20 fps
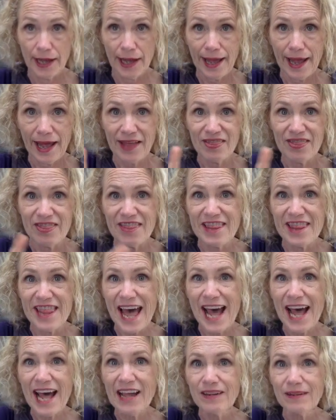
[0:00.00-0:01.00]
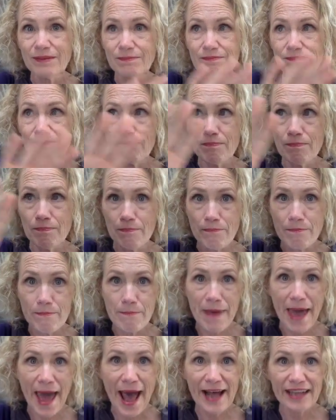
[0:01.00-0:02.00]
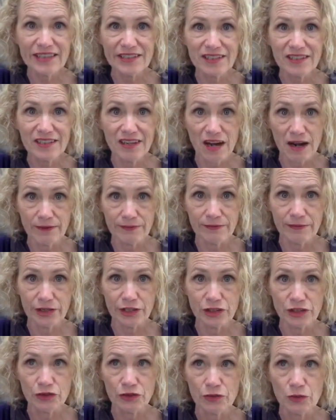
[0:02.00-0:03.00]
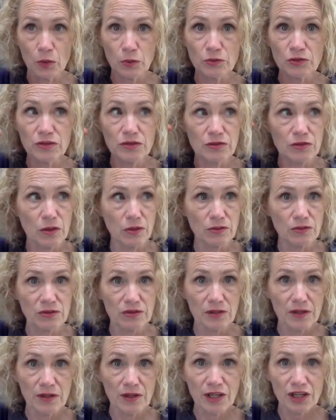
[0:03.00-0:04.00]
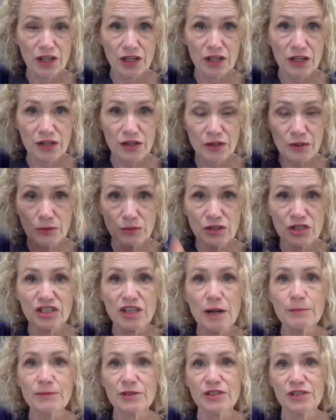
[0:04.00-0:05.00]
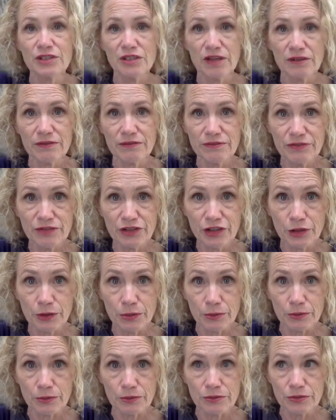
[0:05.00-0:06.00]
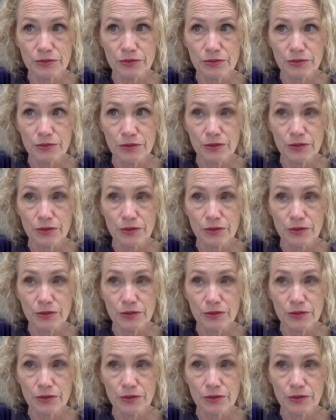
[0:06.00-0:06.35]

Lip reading: And that mass coverage, those huge numbers of views,